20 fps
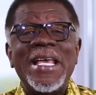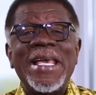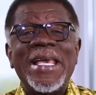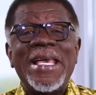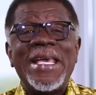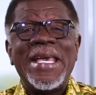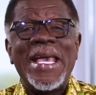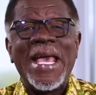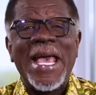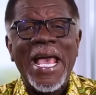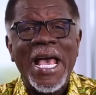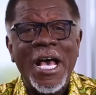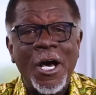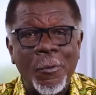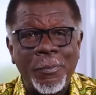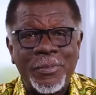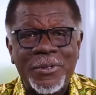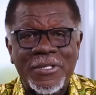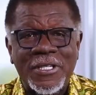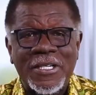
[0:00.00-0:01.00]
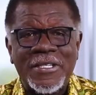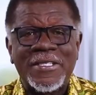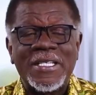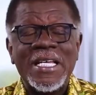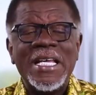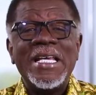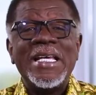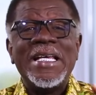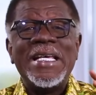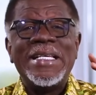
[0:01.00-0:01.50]
He helps us.
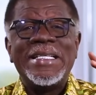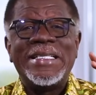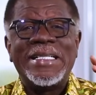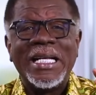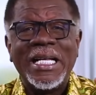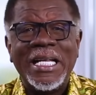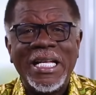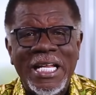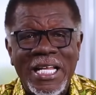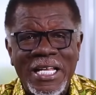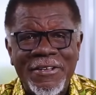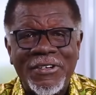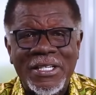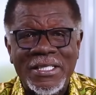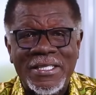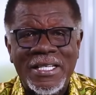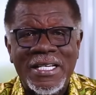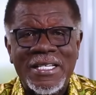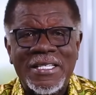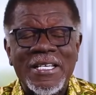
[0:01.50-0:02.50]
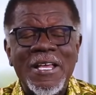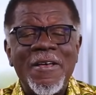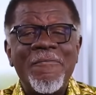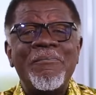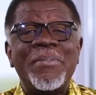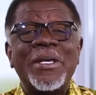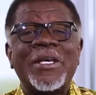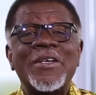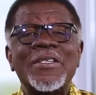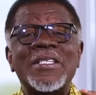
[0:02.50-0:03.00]
He delivers us
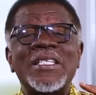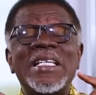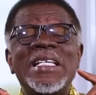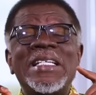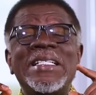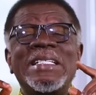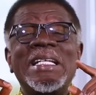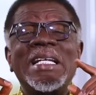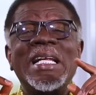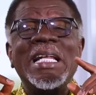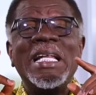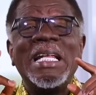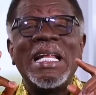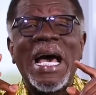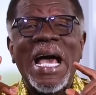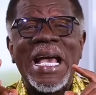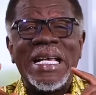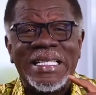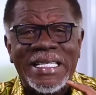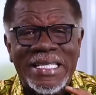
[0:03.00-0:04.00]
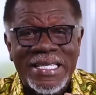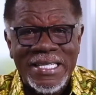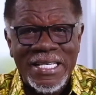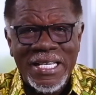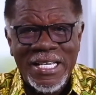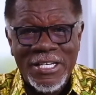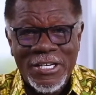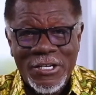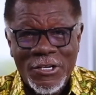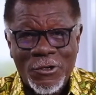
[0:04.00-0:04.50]
because he delights
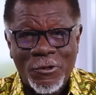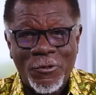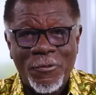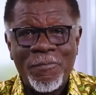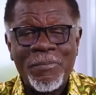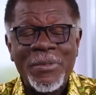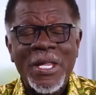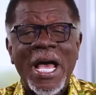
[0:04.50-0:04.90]
in you.